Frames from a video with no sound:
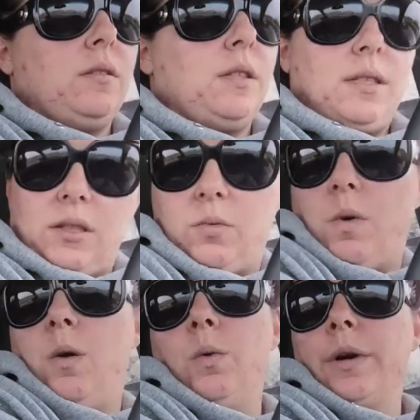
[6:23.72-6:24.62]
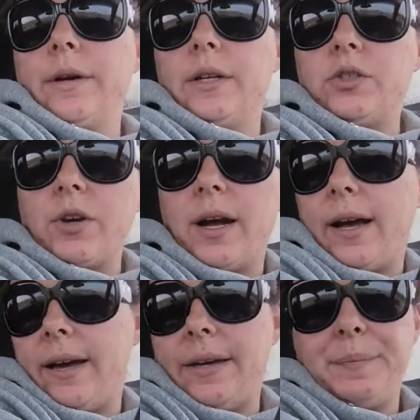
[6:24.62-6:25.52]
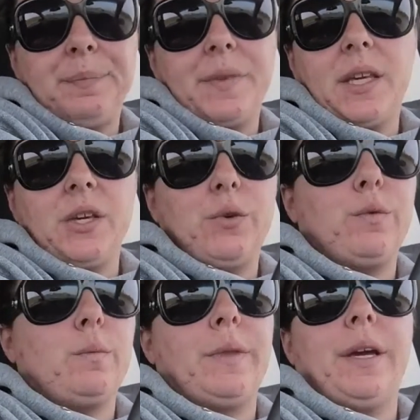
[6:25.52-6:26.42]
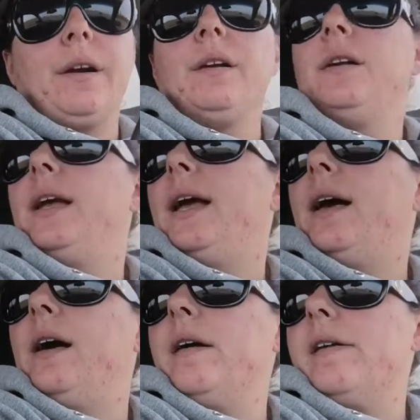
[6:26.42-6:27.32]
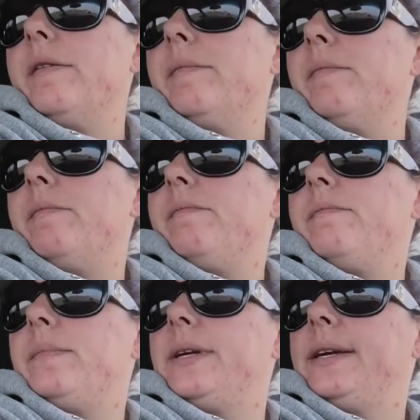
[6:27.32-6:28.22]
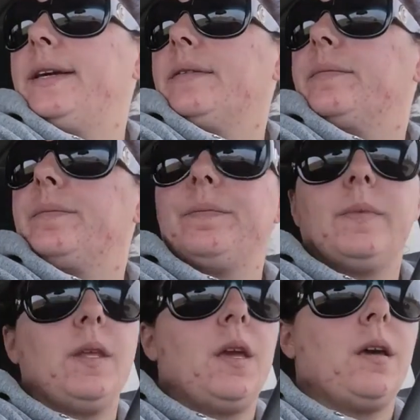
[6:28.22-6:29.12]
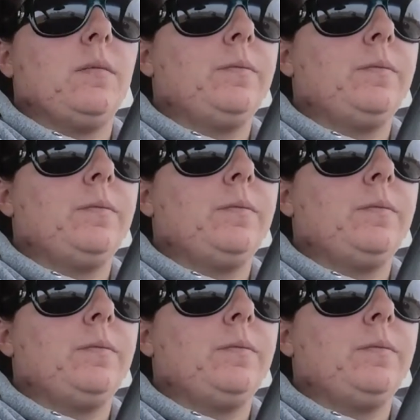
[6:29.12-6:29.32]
this is what we're gonna try and go from there. Um, but yeah, yeah.